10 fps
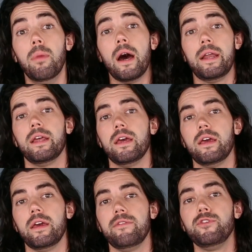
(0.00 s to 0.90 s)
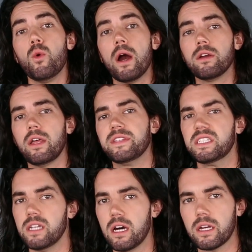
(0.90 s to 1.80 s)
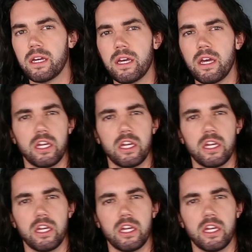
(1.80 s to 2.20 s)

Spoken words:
But if you want your life to suck,